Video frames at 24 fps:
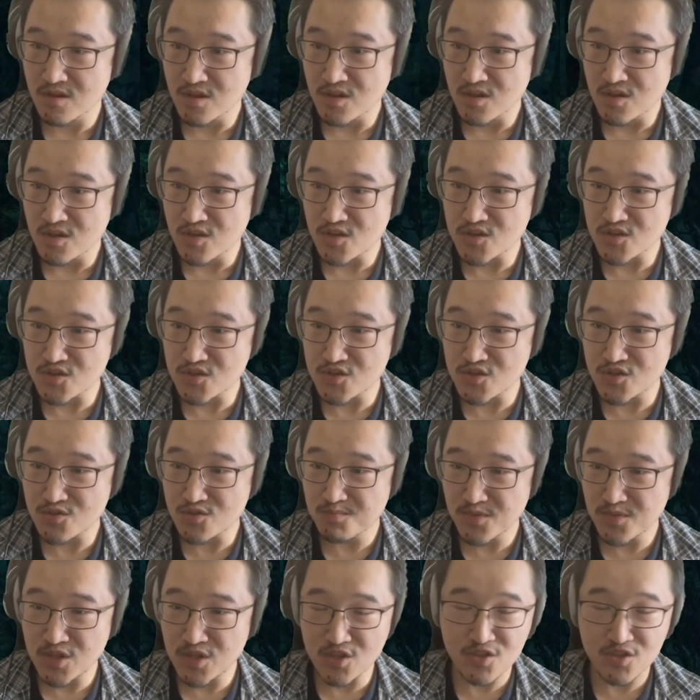This
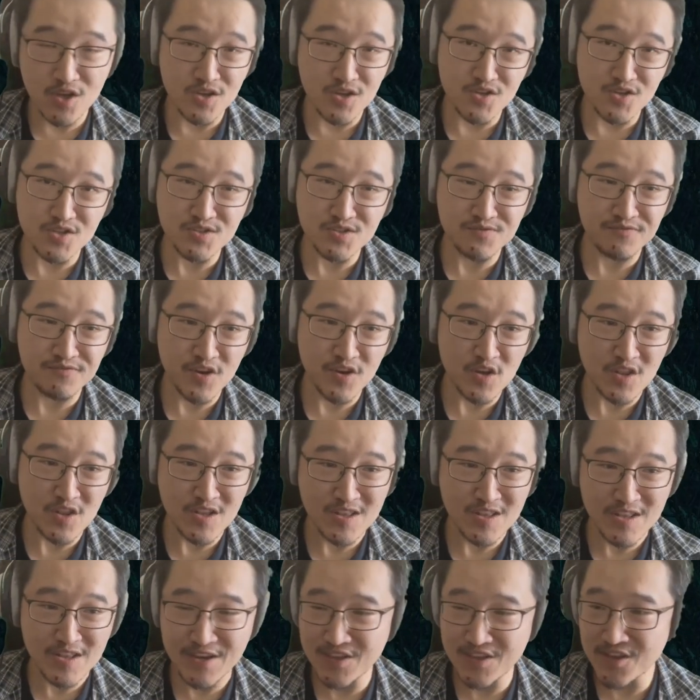mini dungeon is fairly
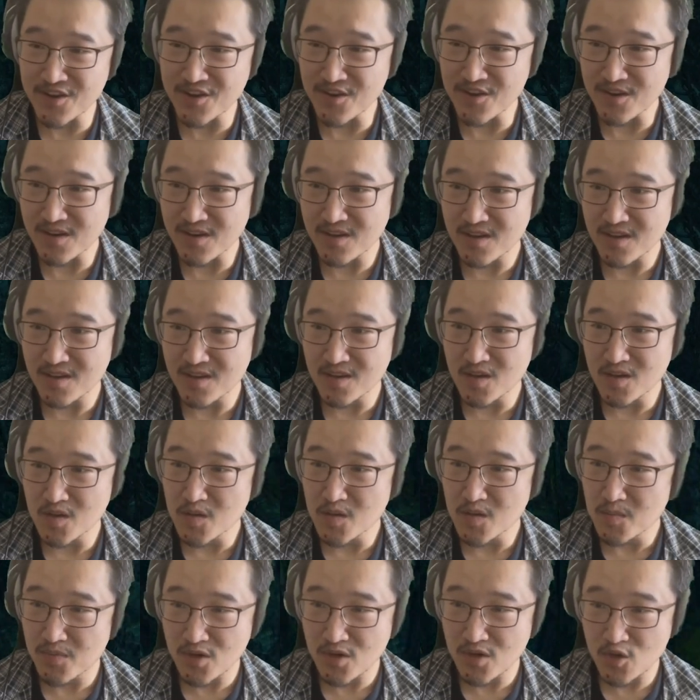linear,
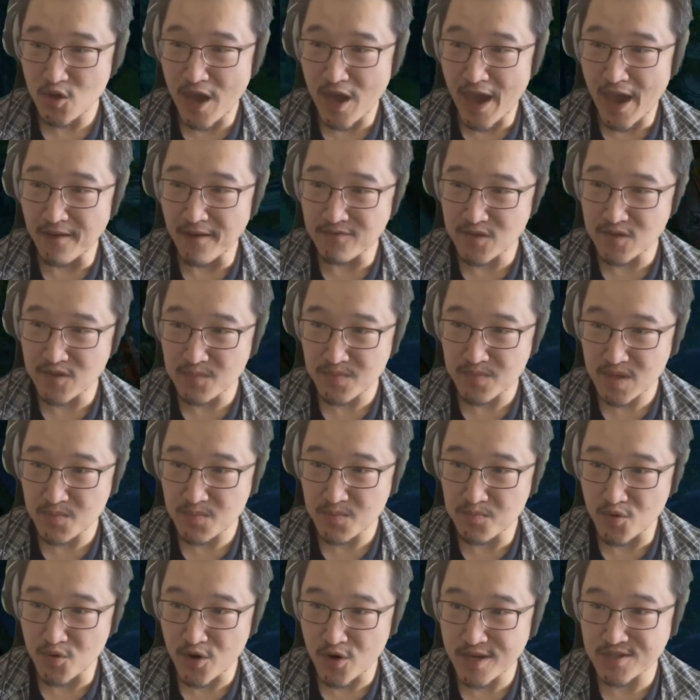but you have to be
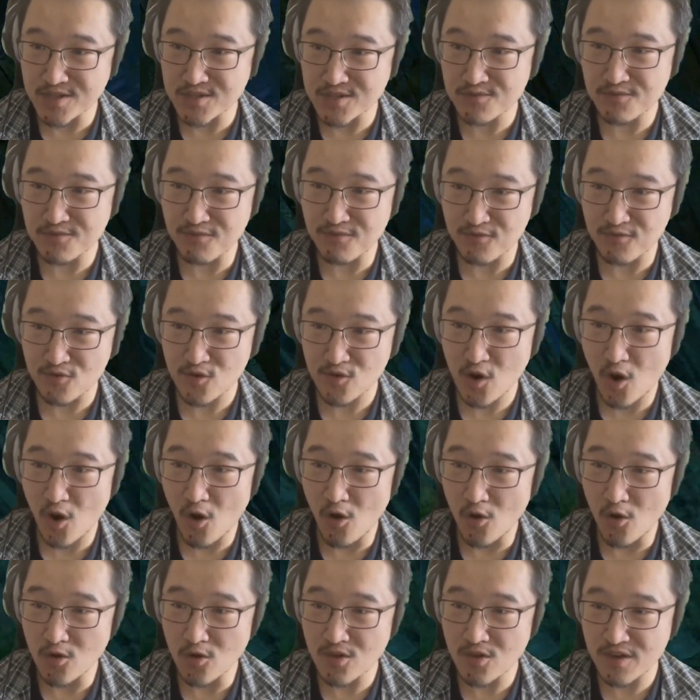present for
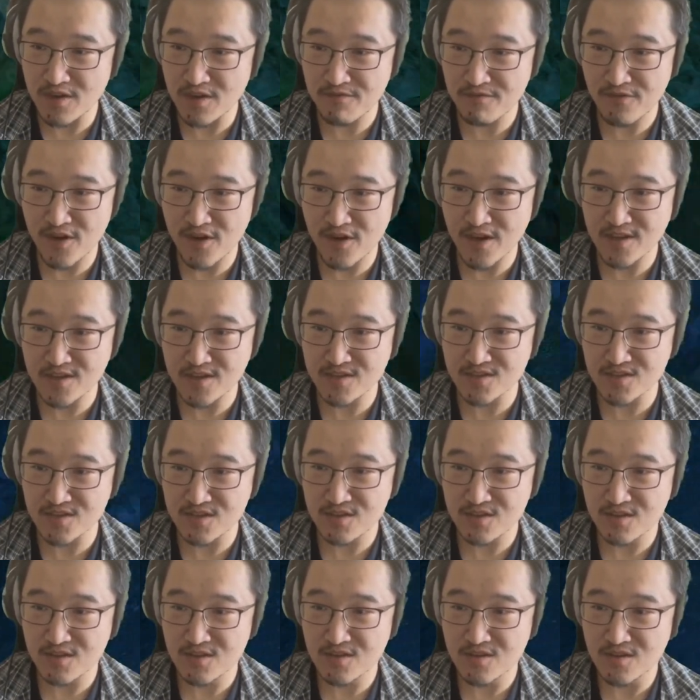all the events
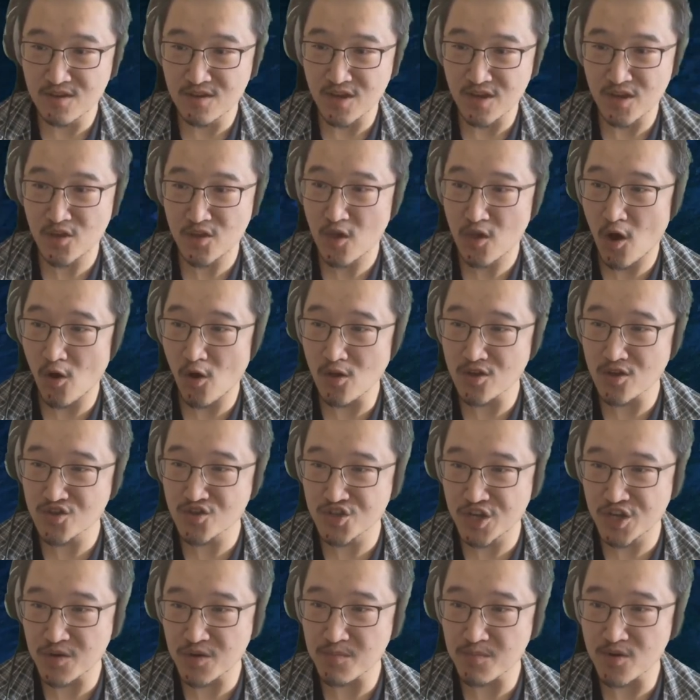in all the
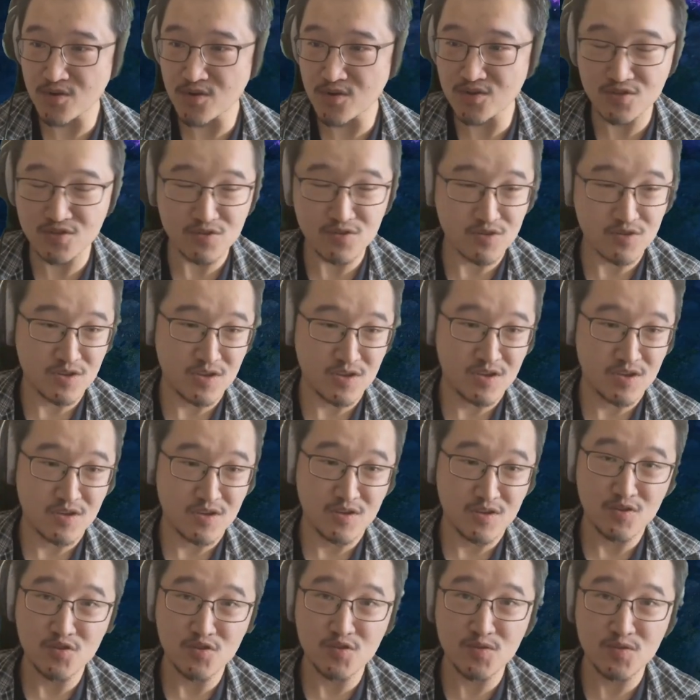chambers
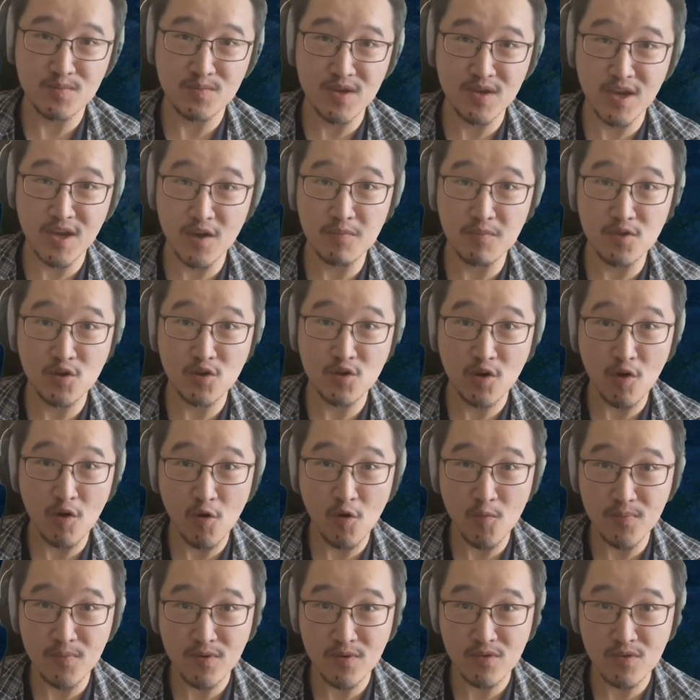be able to
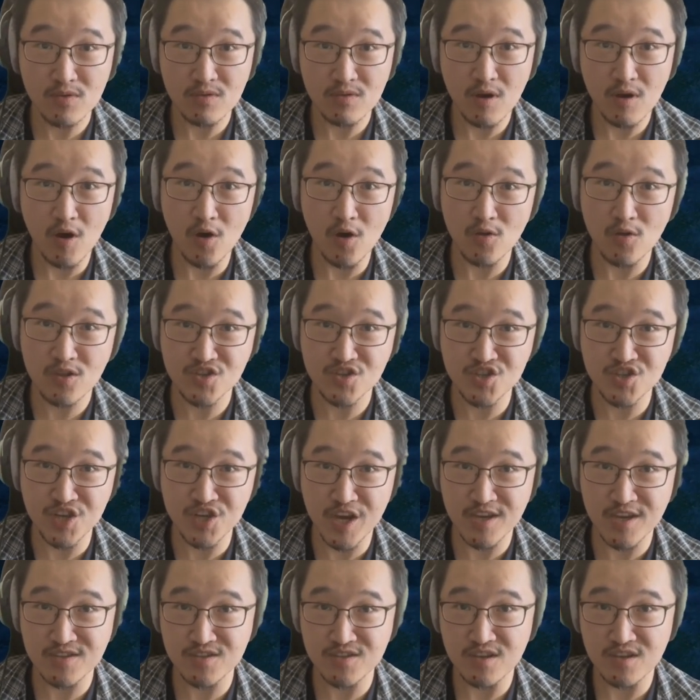open all the
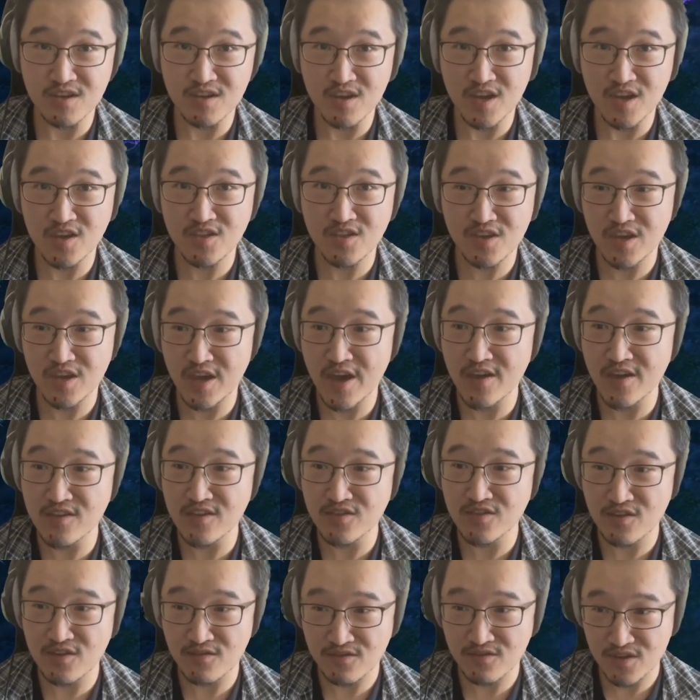chests in the end of the